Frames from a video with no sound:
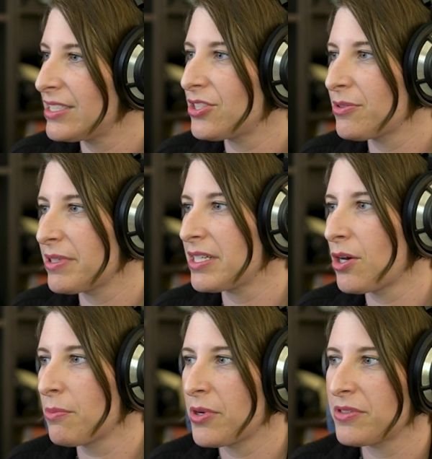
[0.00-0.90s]
to it
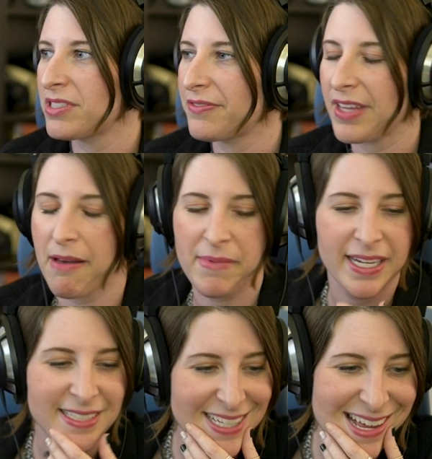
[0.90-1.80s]
almost, if that
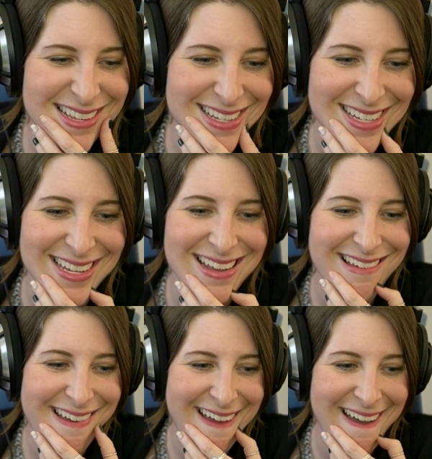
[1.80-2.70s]
makes sense,
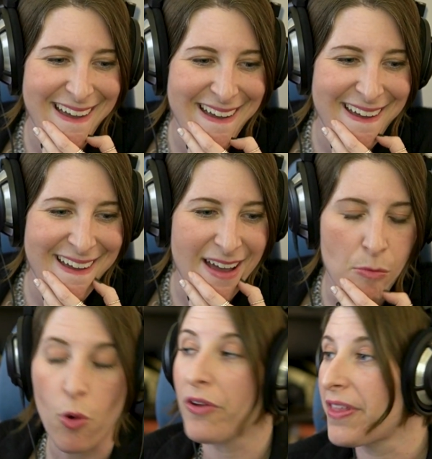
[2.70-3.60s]

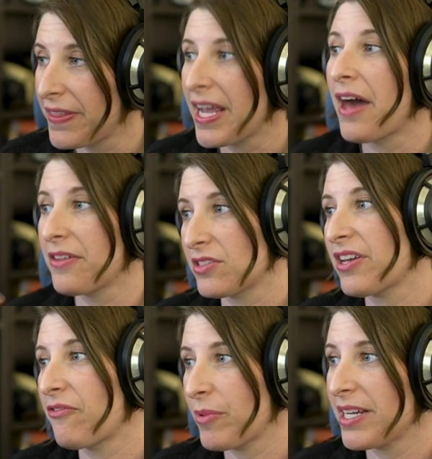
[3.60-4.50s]
more than the others
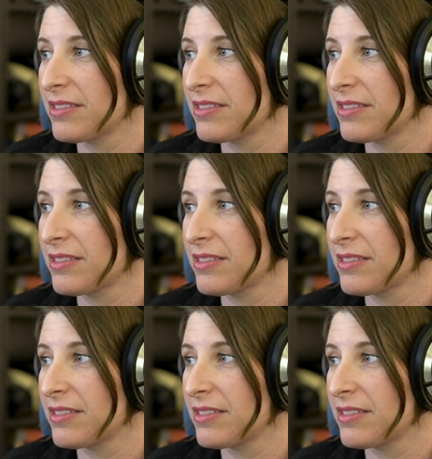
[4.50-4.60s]
have been.